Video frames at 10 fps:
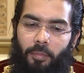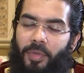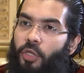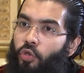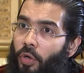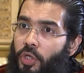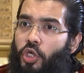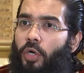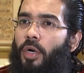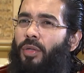being
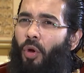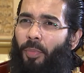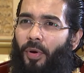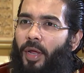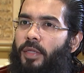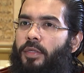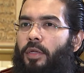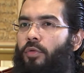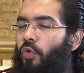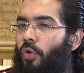tortured, oppressed,
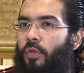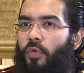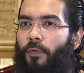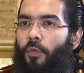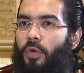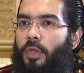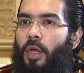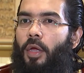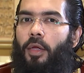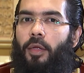and so on and so forth.
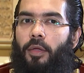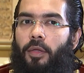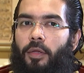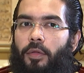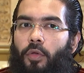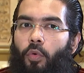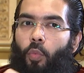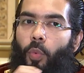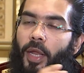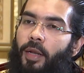So
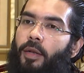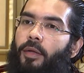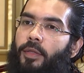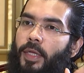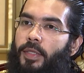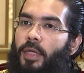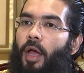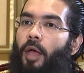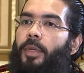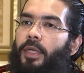when this
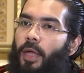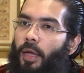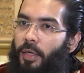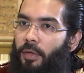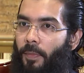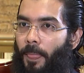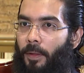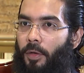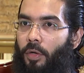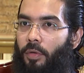Sahabi died,
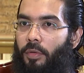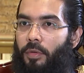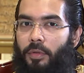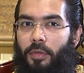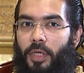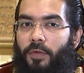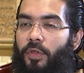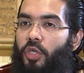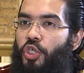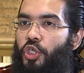
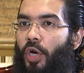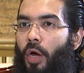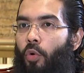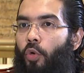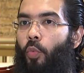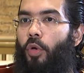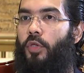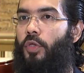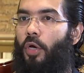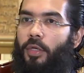even the shroud
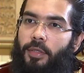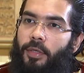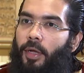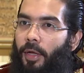was not,